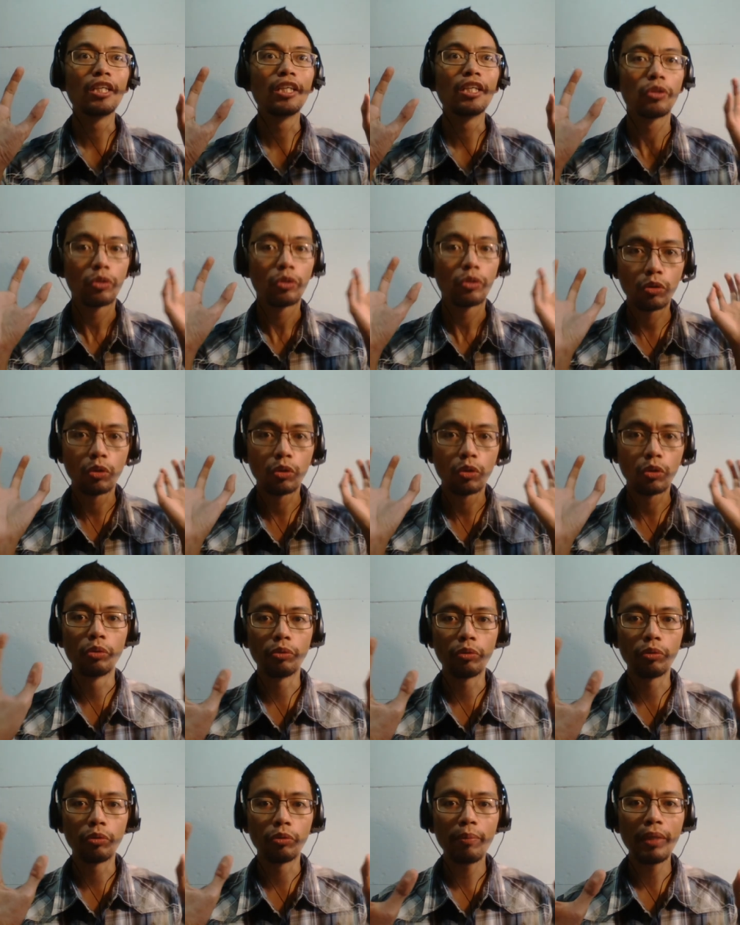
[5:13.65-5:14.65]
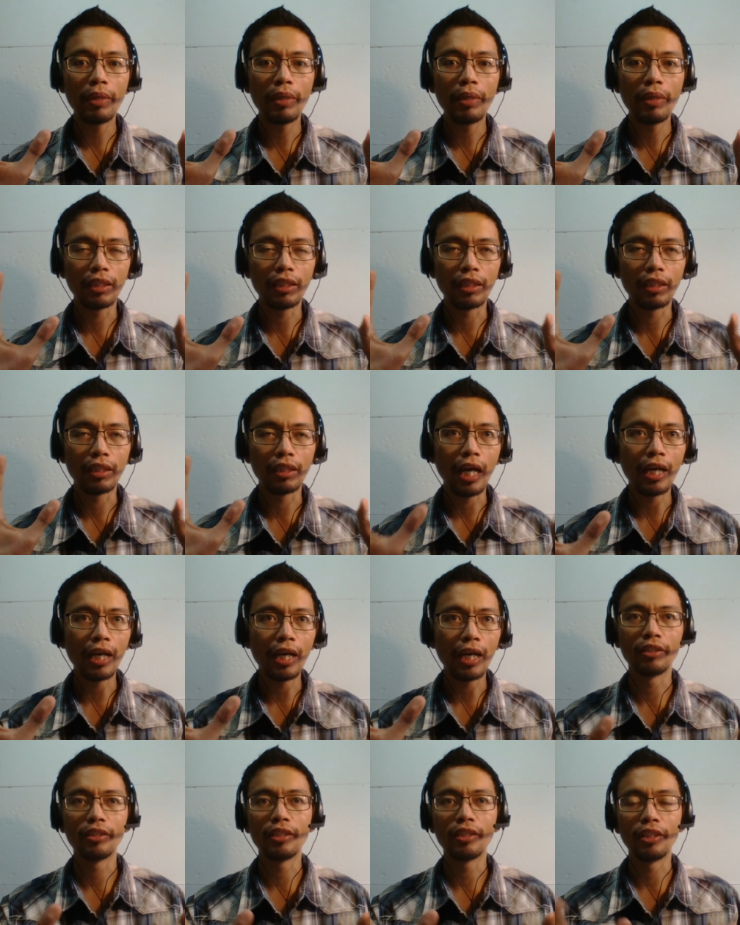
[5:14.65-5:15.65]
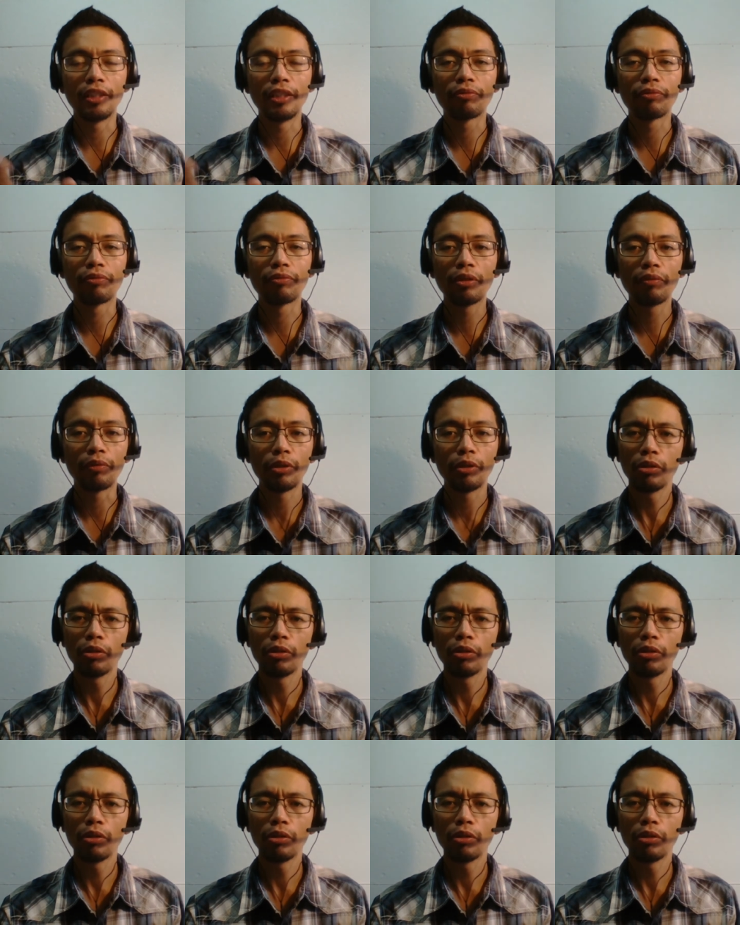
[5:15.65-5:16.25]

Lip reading: screaming lion in front of you,